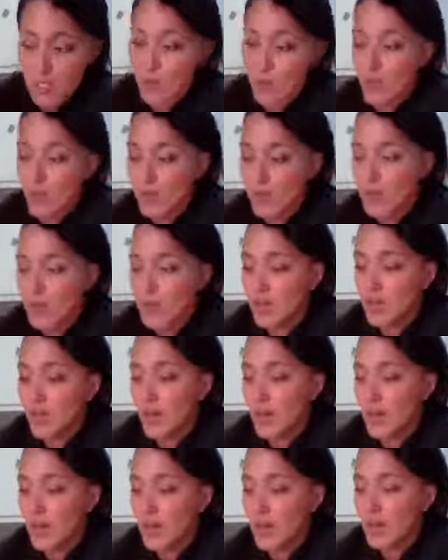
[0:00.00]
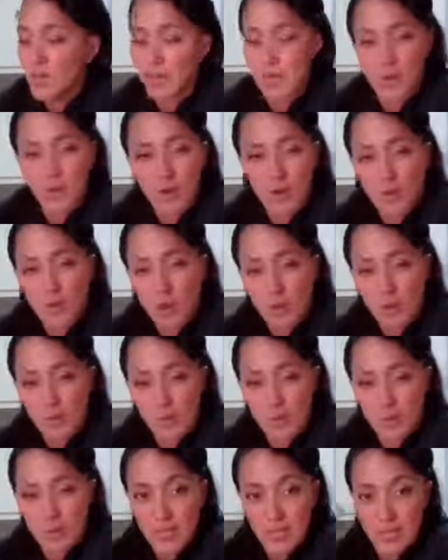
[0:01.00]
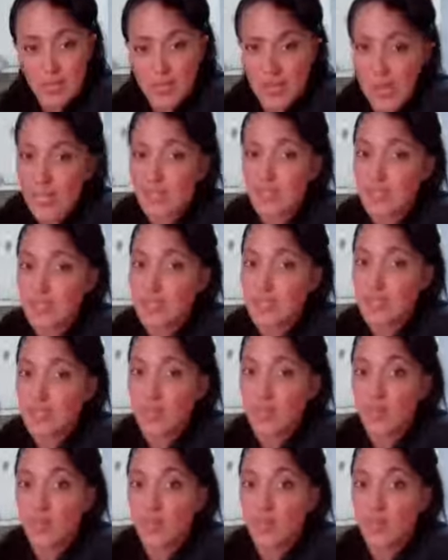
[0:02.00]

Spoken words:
go over in one of our previous classes.